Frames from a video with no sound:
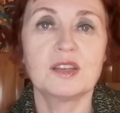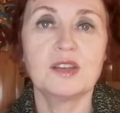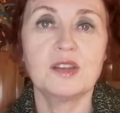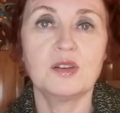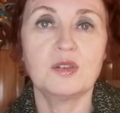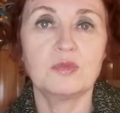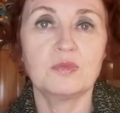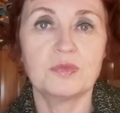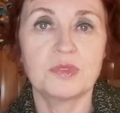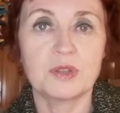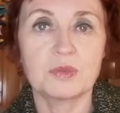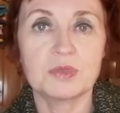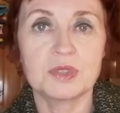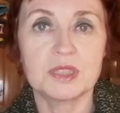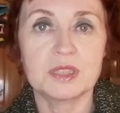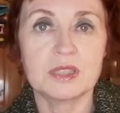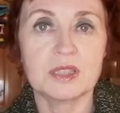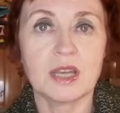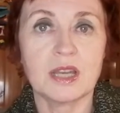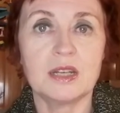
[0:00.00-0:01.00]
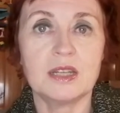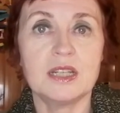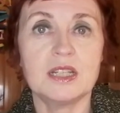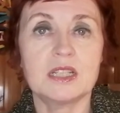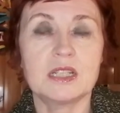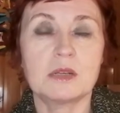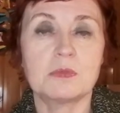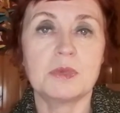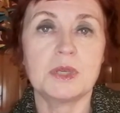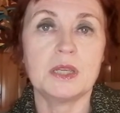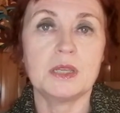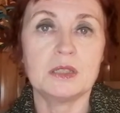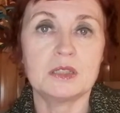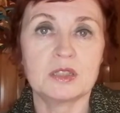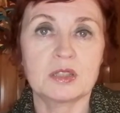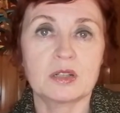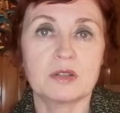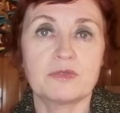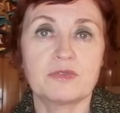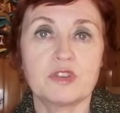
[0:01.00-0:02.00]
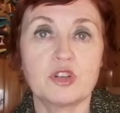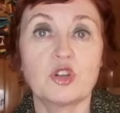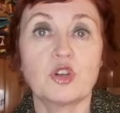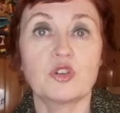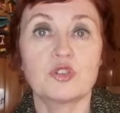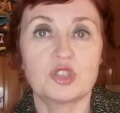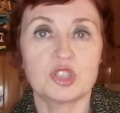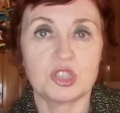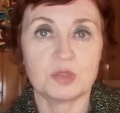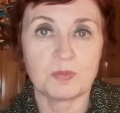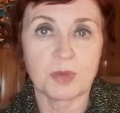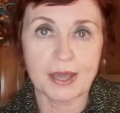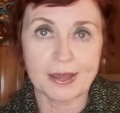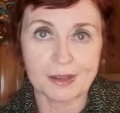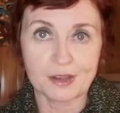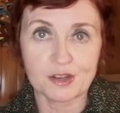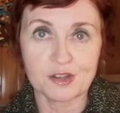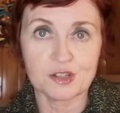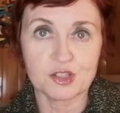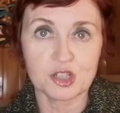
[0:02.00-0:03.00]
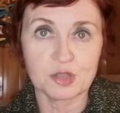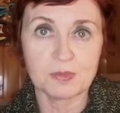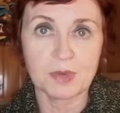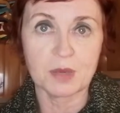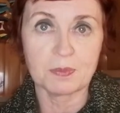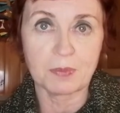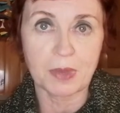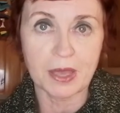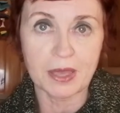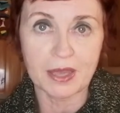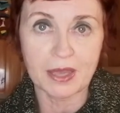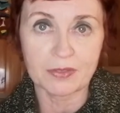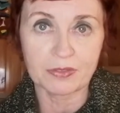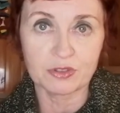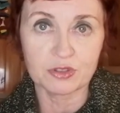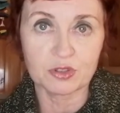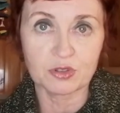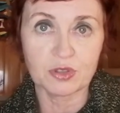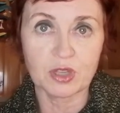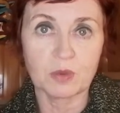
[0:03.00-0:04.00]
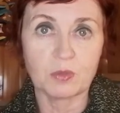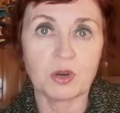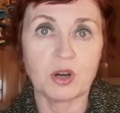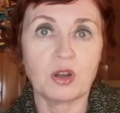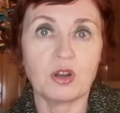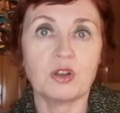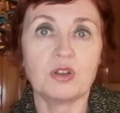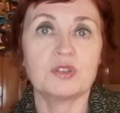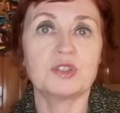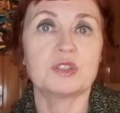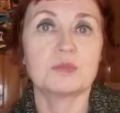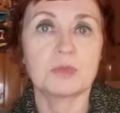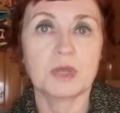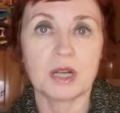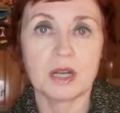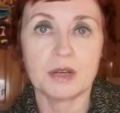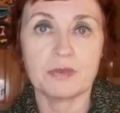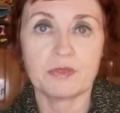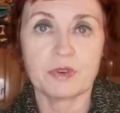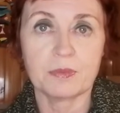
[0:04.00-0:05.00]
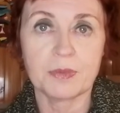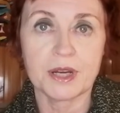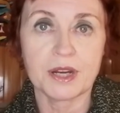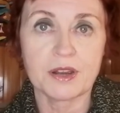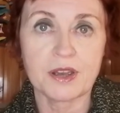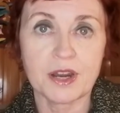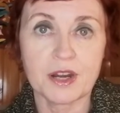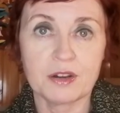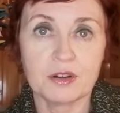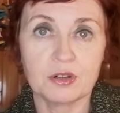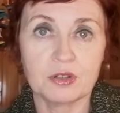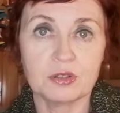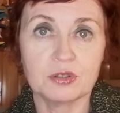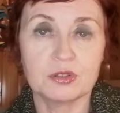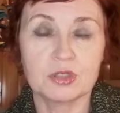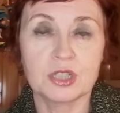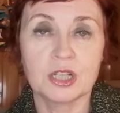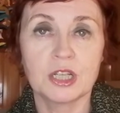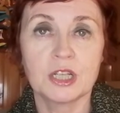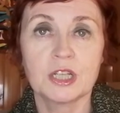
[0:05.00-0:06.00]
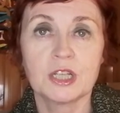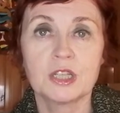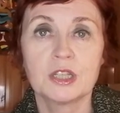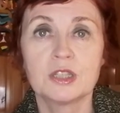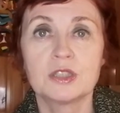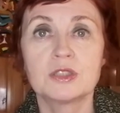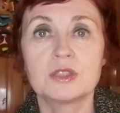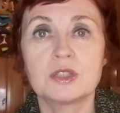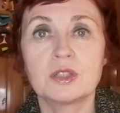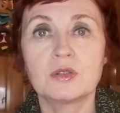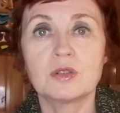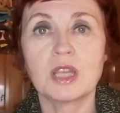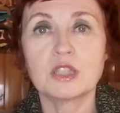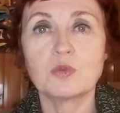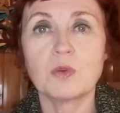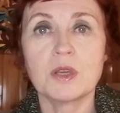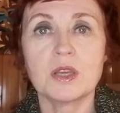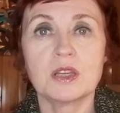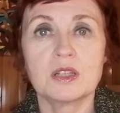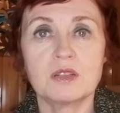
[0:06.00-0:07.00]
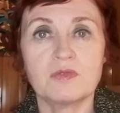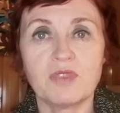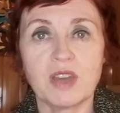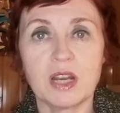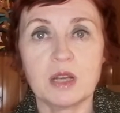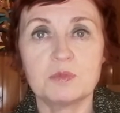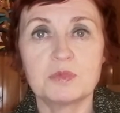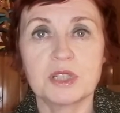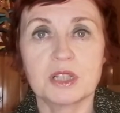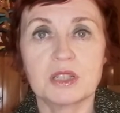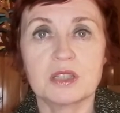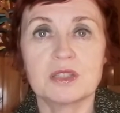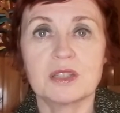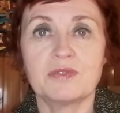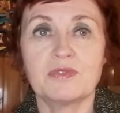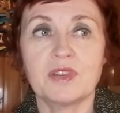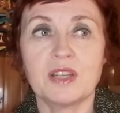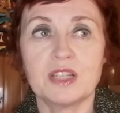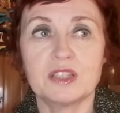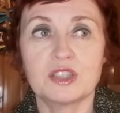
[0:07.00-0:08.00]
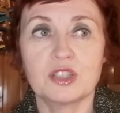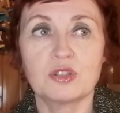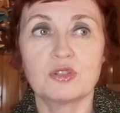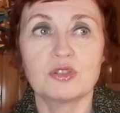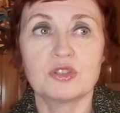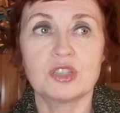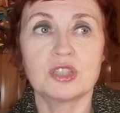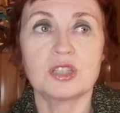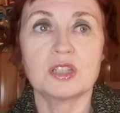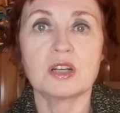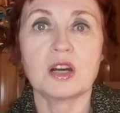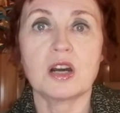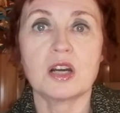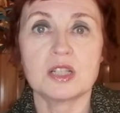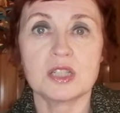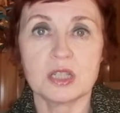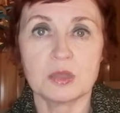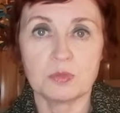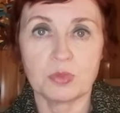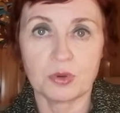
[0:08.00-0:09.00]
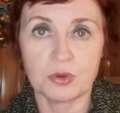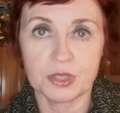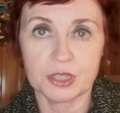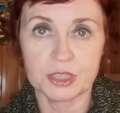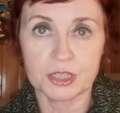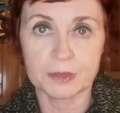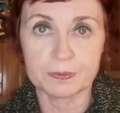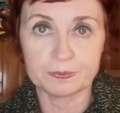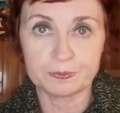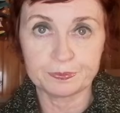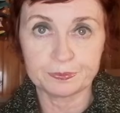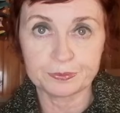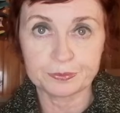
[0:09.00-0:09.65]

I needed to be sort of nudged back onto my path. So they were ultimately for my higher good. So that's why I developed it, because I feel it's a good starting point.